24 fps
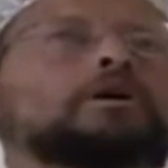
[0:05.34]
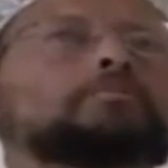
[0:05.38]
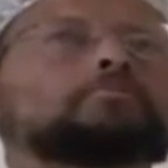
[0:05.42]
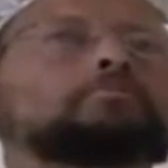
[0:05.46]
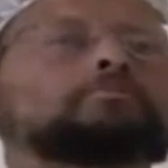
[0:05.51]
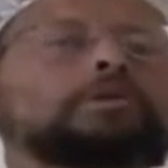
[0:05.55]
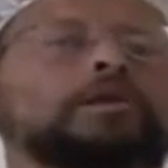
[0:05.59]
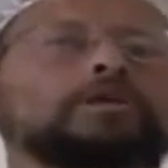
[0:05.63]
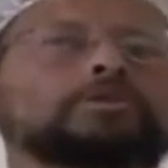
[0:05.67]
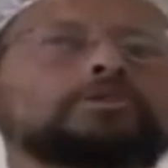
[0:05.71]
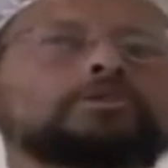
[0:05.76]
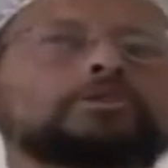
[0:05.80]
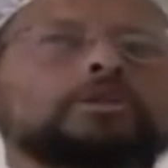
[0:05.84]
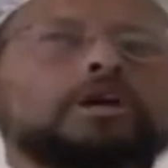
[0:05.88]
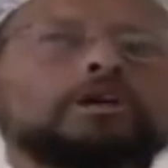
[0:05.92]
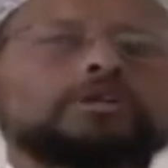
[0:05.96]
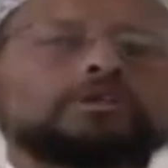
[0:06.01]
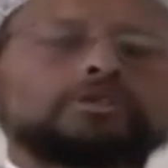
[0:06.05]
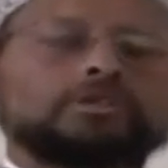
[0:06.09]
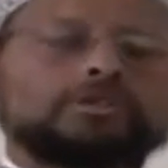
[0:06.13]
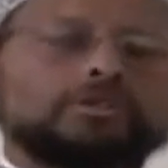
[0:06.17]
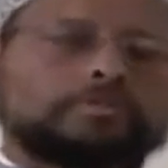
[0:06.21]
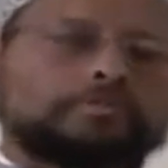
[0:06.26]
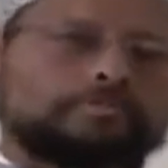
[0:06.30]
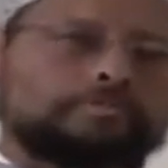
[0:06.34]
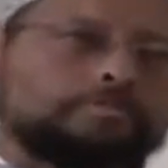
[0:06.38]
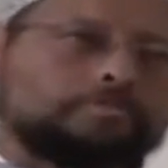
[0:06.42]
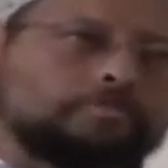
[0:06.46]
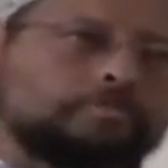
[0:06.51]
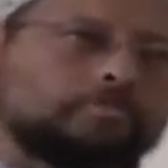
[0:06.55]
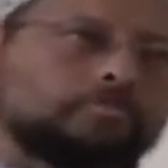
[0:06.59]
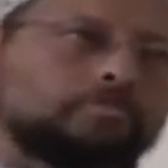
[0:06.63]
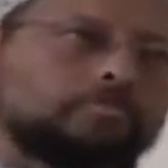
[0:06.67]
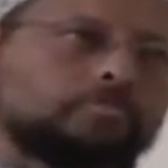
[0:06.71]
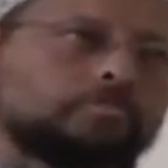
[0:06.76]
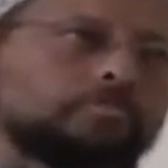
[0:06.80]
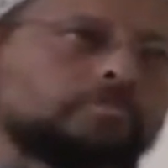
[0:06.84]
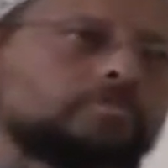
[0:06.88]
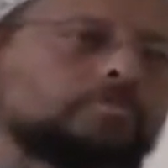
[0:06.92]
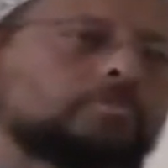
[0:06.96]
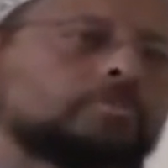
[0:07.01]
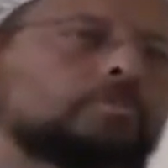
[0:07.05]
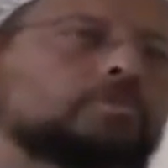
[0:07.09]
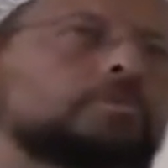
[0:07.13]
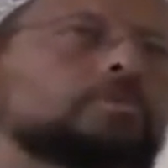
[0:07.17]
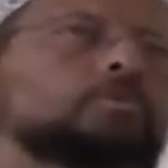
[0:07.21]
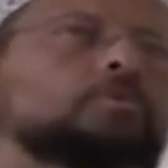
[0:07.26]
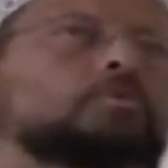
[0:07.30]
and blessed us
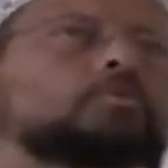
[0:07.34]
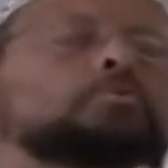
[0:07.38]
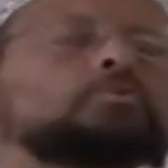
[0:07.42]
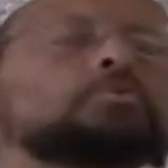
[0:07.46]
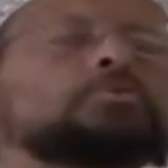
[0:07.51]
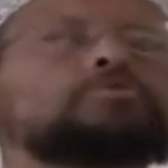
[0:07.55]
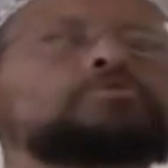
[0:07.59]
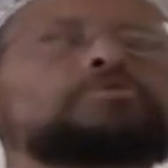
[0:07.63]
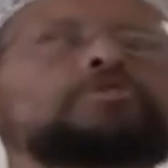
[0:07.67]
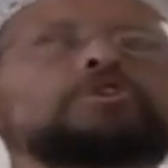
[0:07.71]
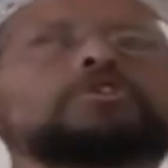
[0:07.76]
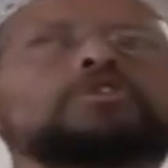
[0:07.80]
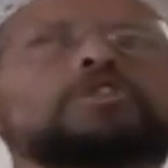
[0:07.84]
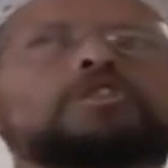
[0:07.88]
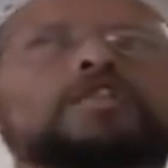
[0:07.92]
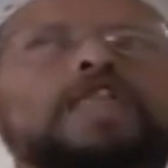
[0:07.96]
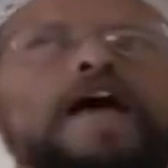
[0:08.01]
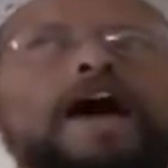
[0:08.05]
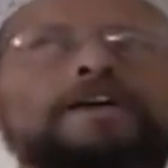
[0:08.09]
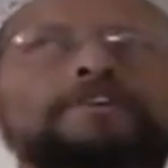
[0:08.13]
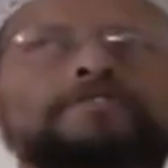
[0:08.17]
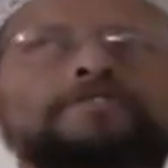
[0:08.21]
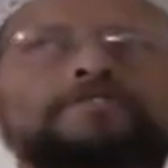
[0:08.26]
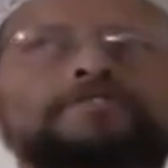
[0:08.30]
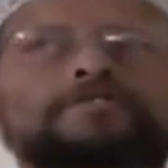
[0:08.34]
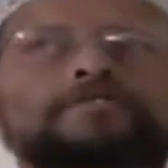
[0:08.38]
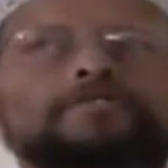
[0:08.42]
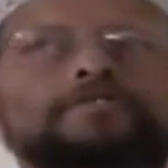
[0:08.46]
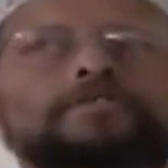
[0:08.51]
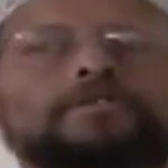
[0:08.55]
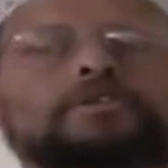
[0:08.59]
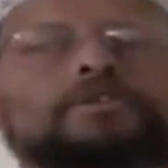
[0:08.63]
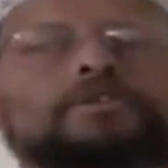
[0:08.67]
with this life.